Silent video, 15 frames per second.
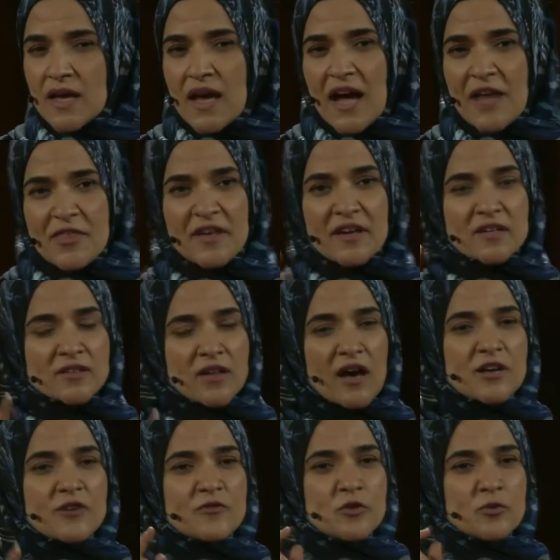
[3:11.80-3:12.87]
I think a
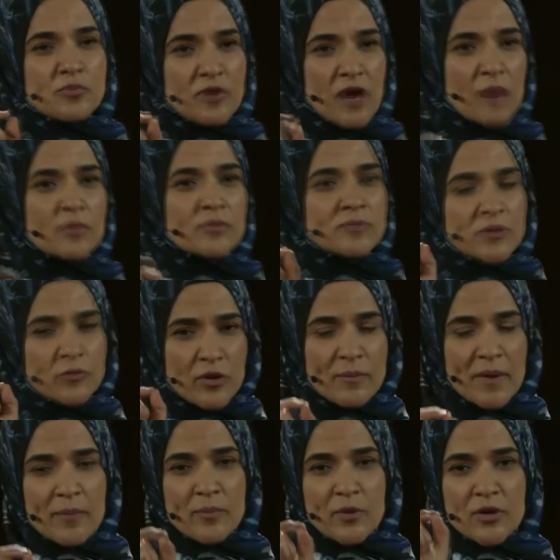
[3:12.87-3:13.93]
lot of you probably
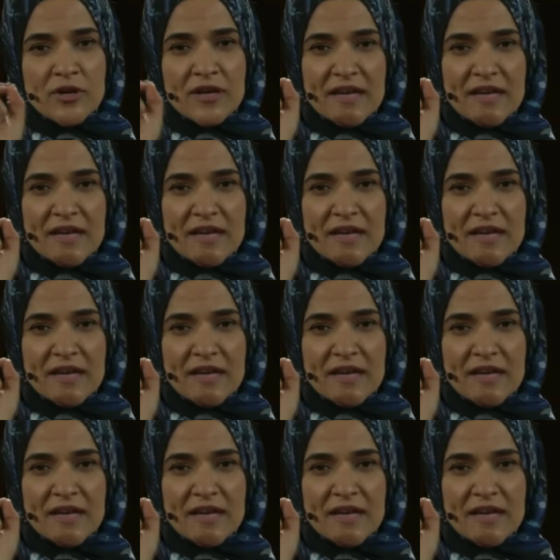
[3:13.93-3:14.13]
remember